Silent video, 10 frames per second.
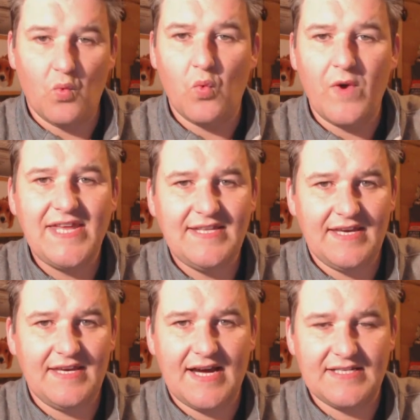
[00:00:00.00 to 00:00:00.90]

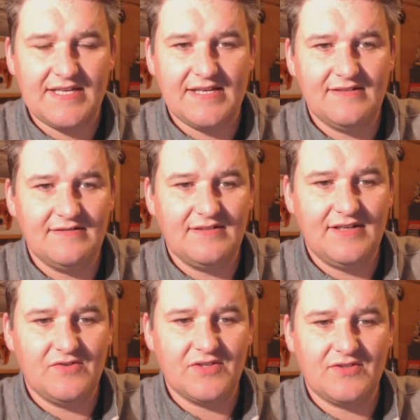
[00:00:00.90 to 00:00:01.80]
weighty, as
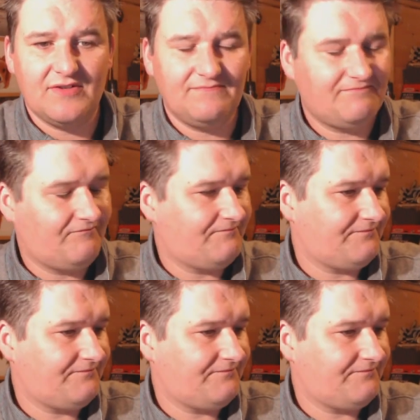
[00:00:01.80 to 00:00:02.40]
in, you know, it's not